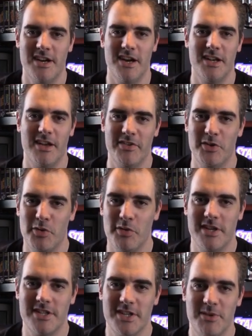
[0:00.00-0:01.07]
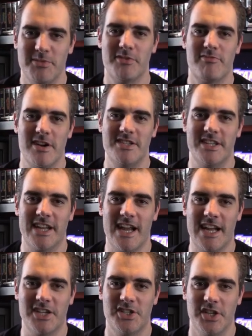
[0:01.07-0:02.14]
I love it all in terms of racing
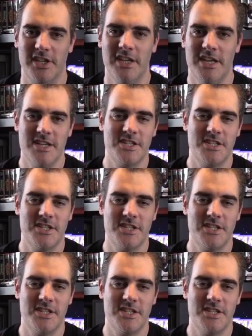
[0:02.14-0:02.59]
action.